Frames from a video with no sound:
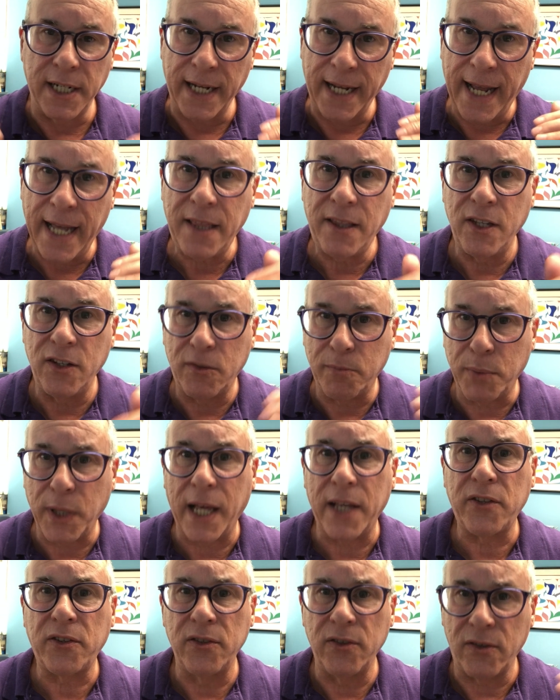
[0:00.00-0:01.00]
get these
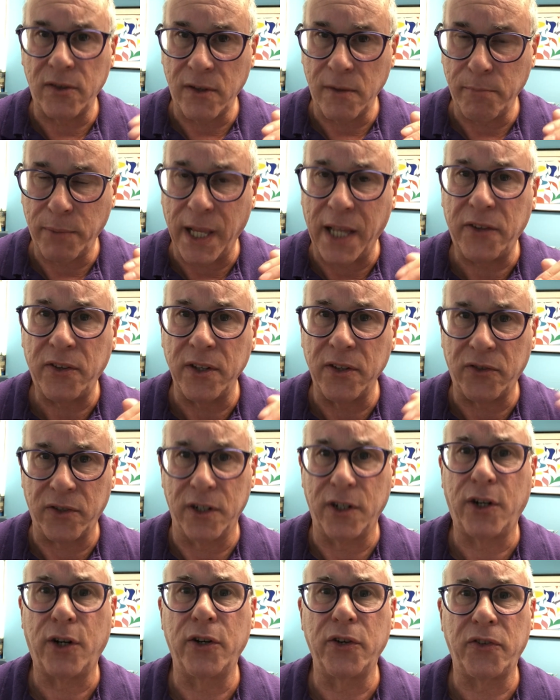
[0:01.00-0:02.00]
blessings and
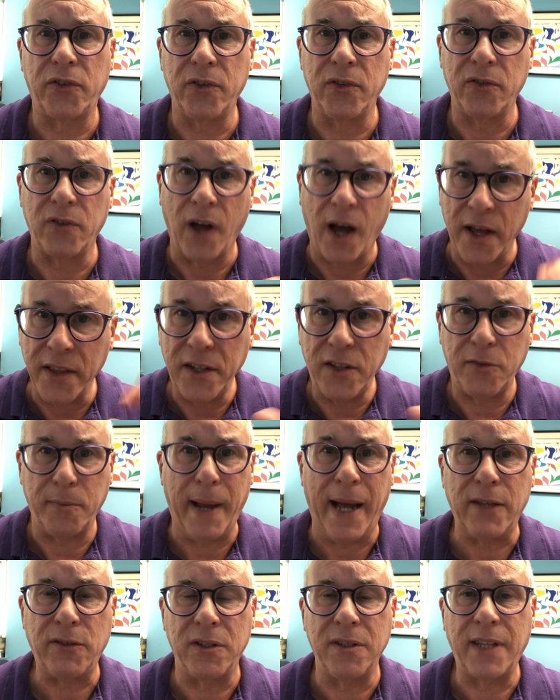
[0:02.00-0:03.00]
curses on these
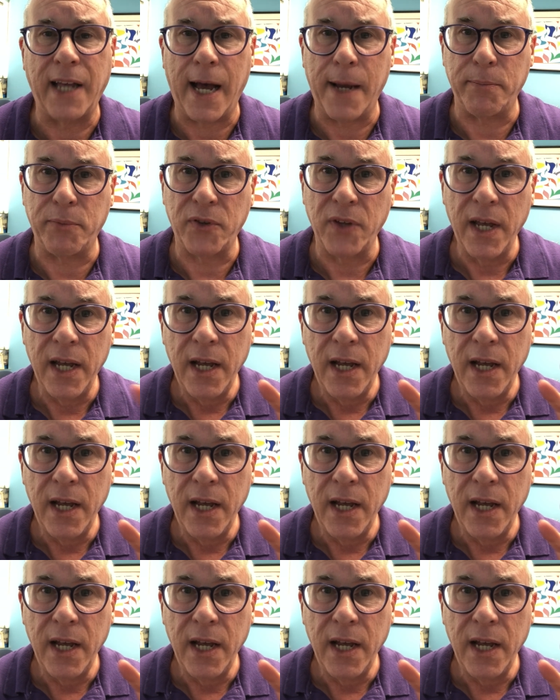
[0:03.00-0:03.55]
mountaintops,